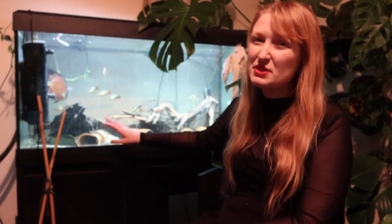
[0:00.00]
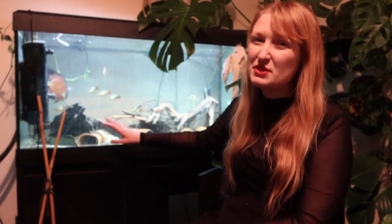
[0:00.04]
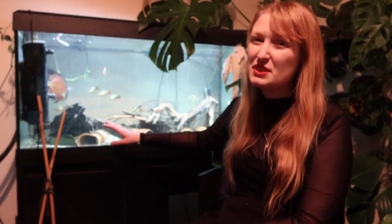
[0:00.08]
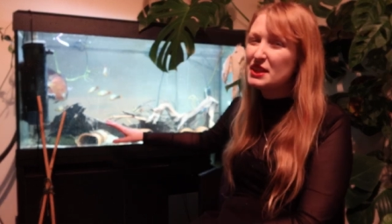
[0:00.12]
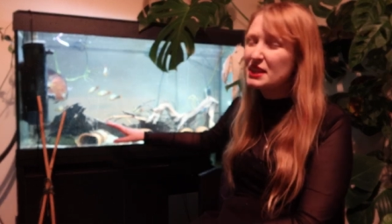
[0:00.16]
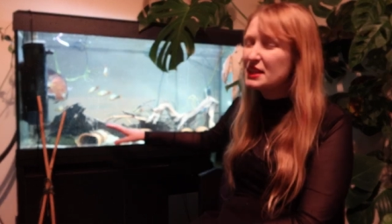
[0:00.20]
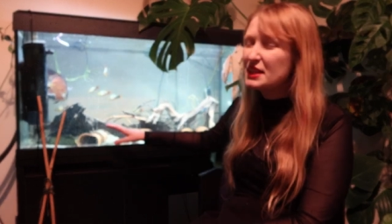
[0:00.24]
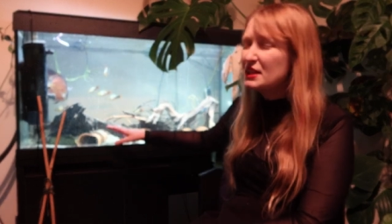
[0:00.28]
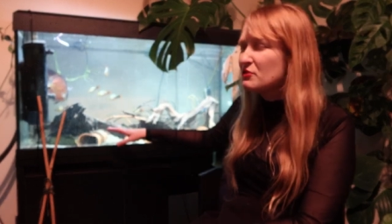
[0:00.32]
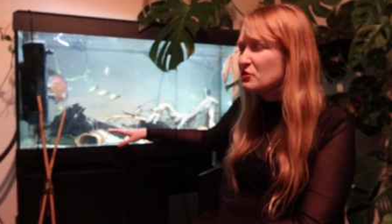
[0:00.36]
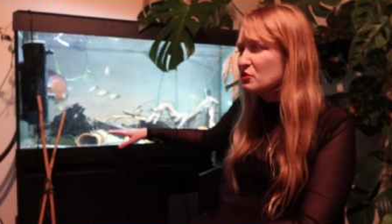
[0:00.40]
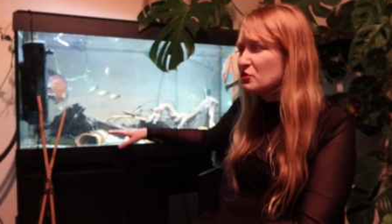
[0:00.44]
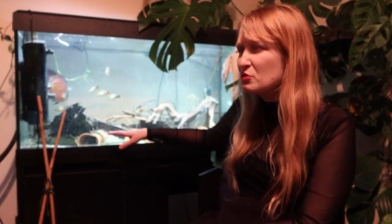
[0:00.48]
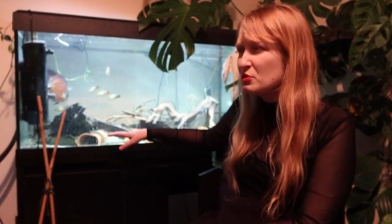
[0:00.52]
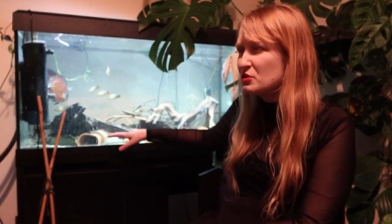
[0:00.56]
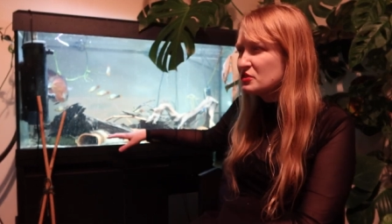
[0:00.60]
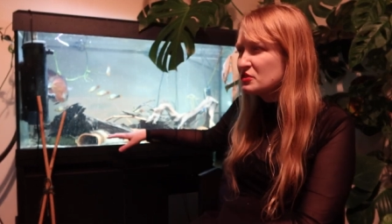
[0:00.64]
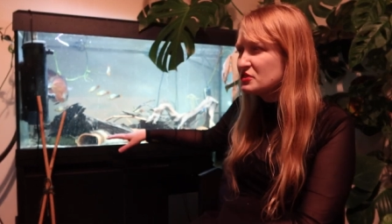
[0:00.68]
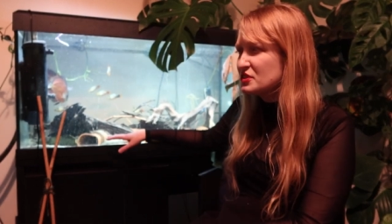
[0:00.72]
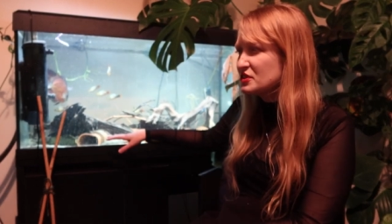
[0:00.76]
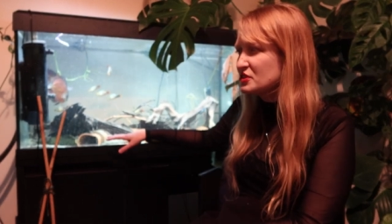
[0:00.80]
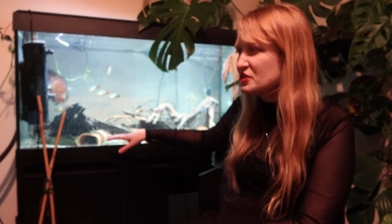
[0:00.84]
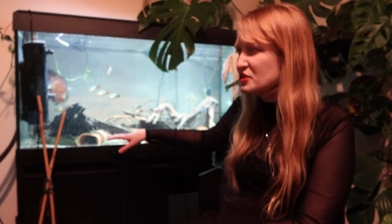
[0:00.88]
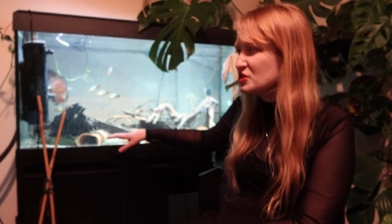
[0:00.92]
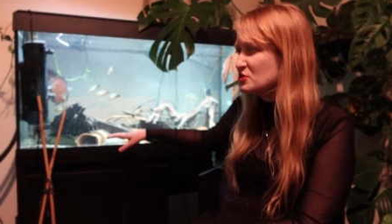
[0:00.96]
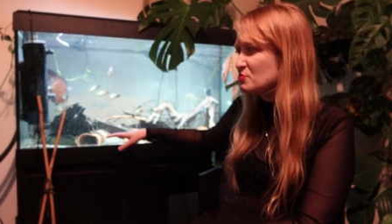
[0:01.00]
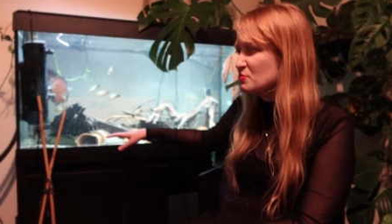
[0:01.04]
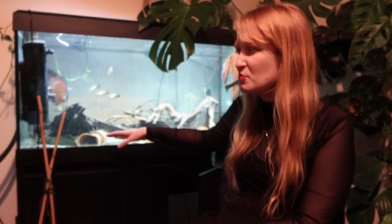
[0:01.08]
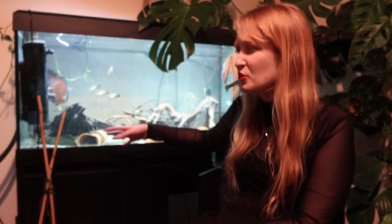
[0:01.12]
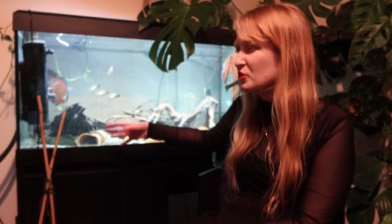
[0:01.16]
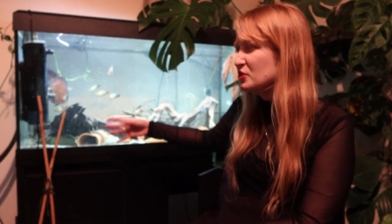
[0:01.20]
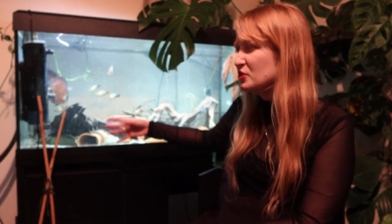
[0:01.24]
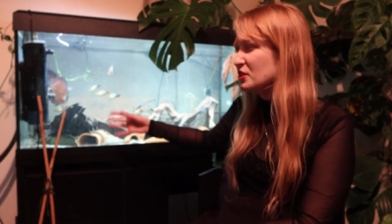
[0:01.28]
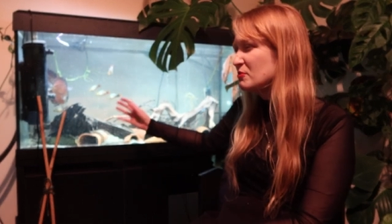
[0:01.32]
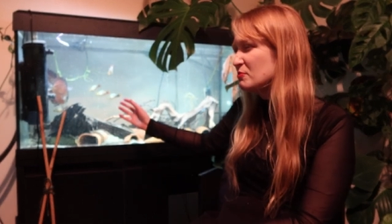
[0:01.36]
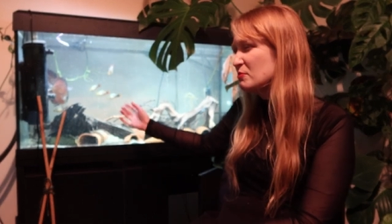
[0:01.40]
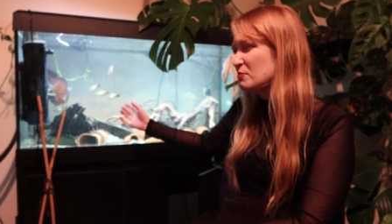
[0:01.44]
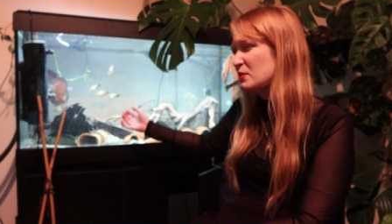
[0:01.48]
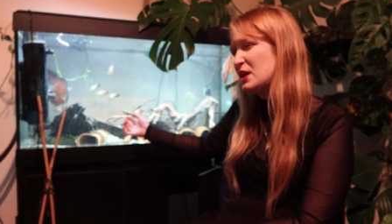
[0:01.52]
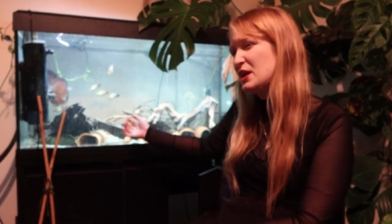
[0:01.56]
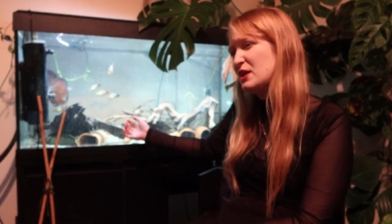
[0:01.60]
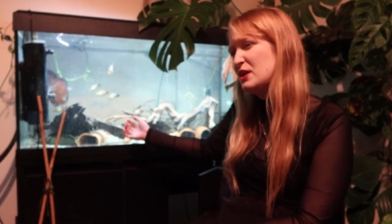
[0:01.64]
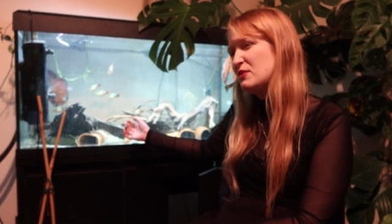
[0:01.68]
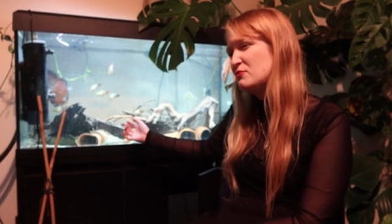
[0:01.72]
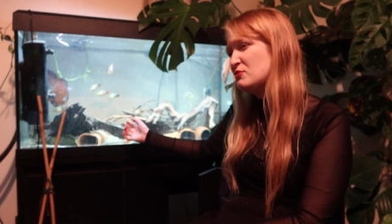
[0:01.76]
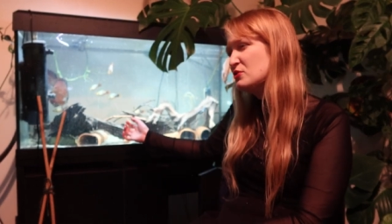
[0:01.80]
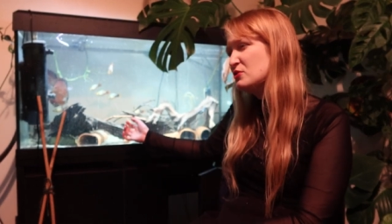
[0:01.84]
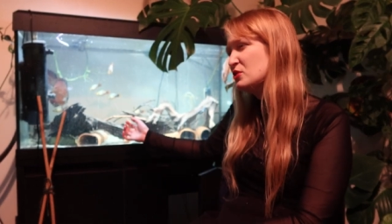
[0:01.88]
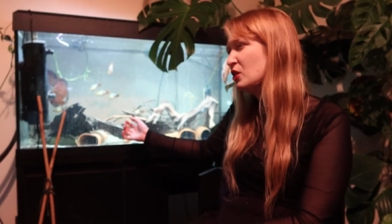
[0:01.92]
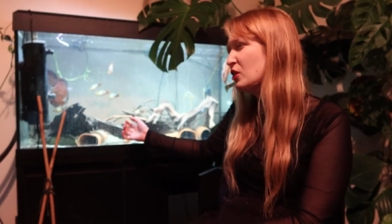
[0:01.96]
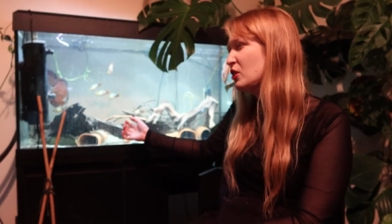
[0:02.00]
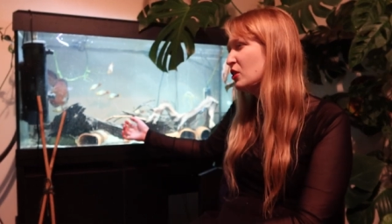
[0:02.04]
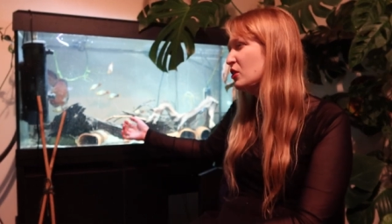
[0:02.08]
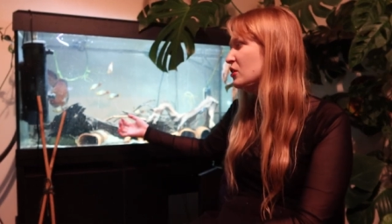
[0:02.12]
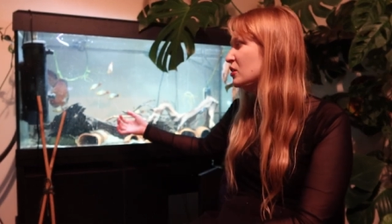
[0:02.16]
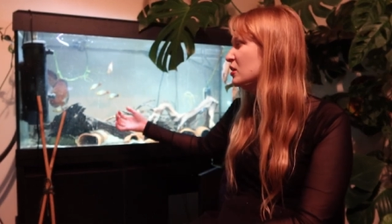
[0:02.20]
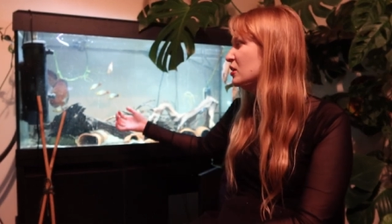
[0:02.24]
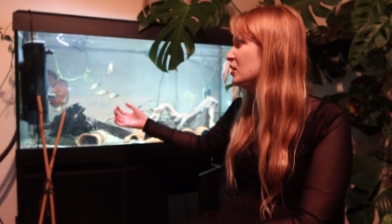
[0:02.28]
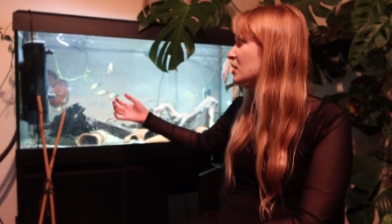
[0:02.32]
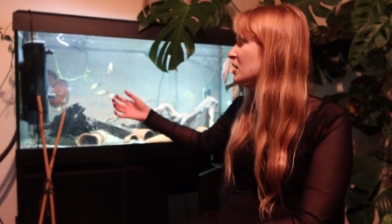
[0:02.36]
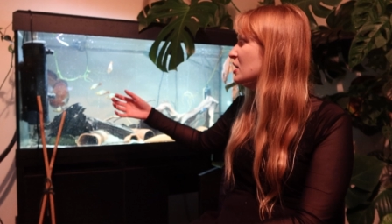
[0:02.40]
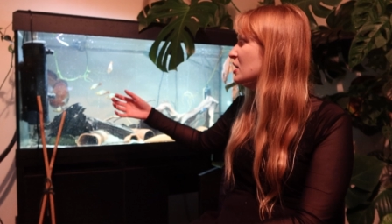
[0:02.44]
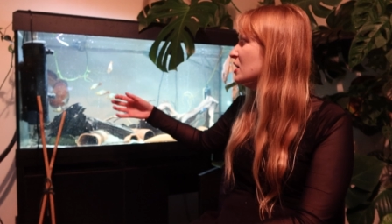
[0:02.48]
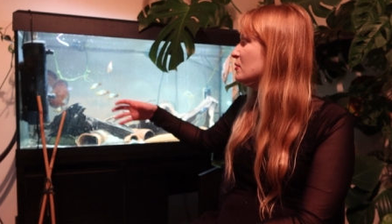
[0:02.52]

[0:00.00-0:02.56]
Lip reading: particularly if you're wanting to spawn them, but if not,